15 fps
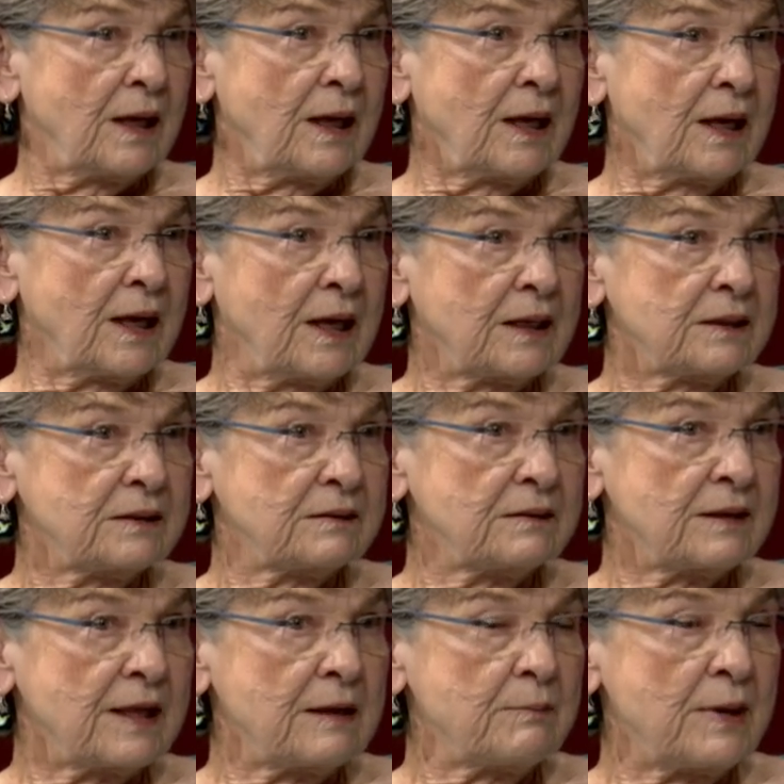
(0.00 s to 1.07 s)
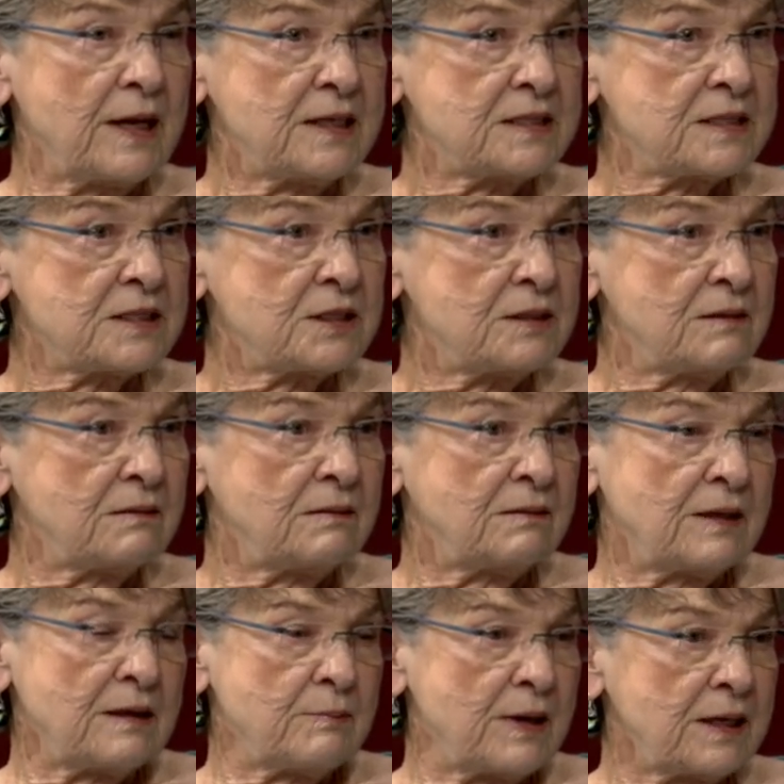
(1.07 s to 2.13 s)
and they
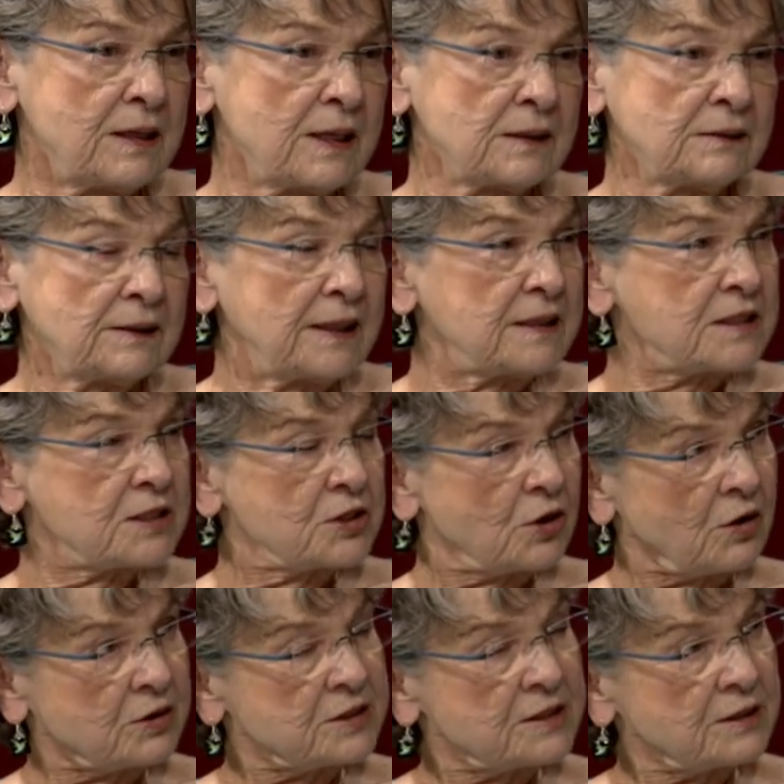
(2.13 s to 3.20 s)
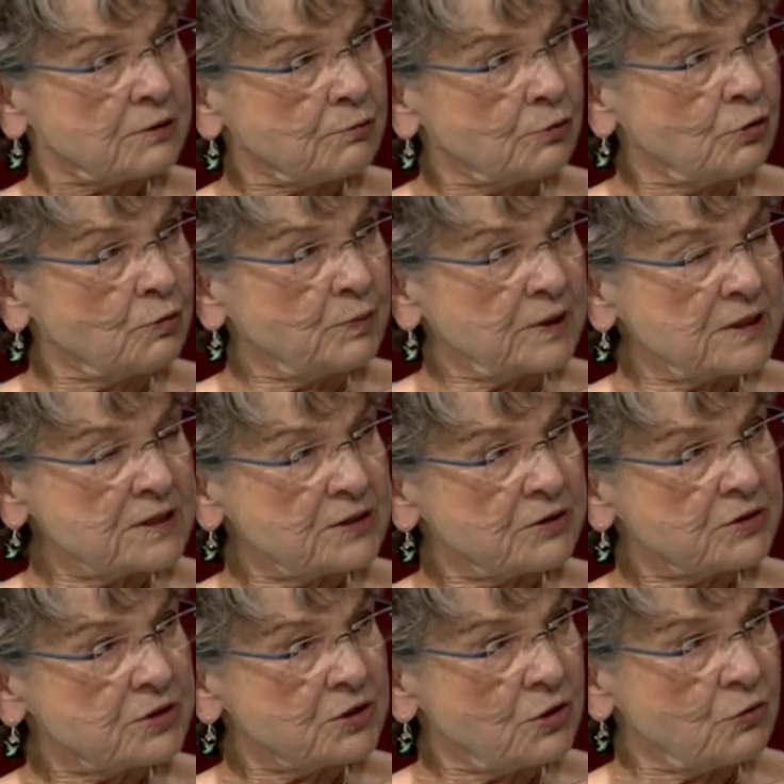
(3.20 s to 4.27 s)
may get a late start to the group because
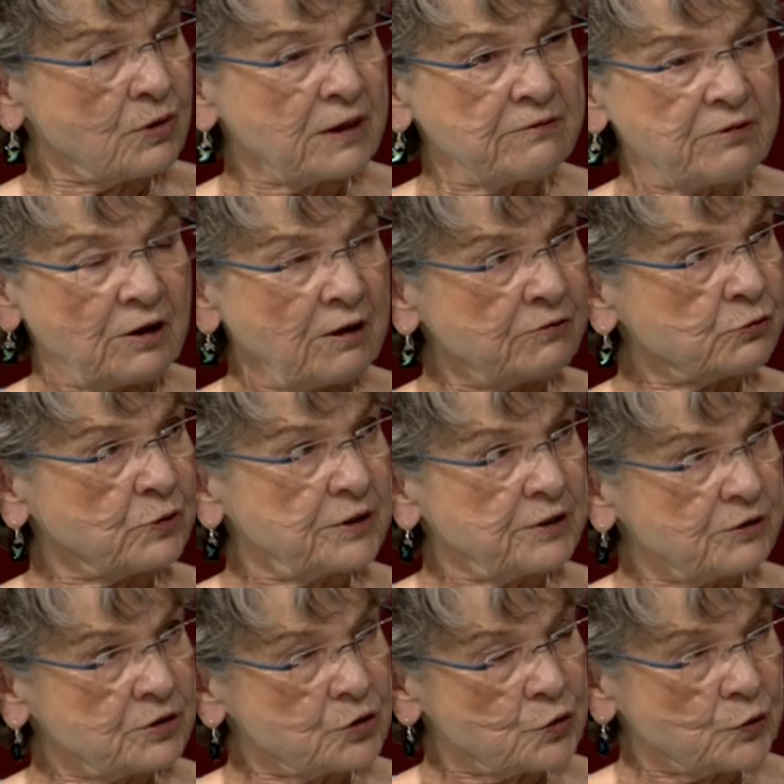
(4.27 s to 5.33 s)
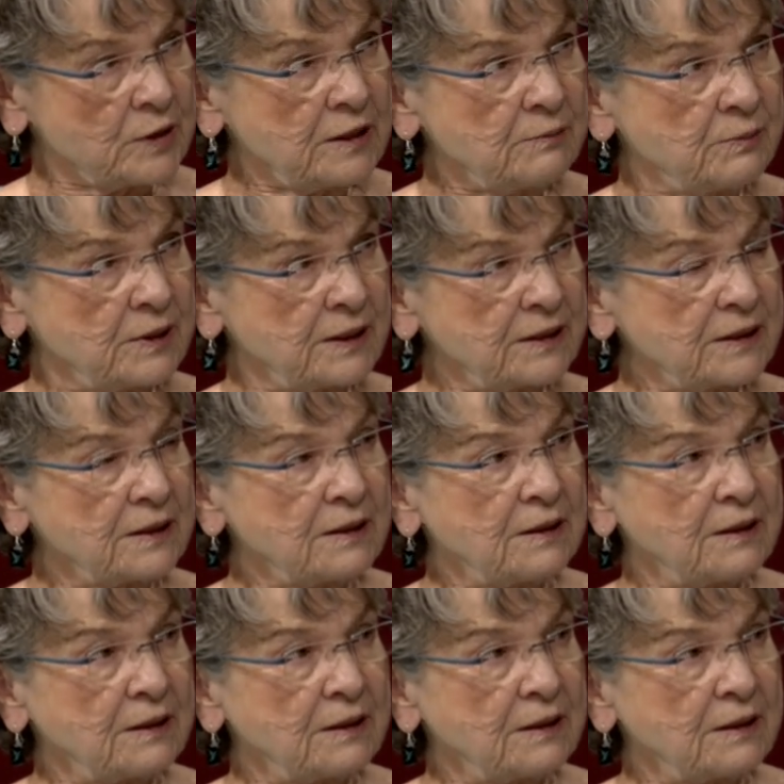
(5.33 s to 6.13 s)
they're so involved with their treatment.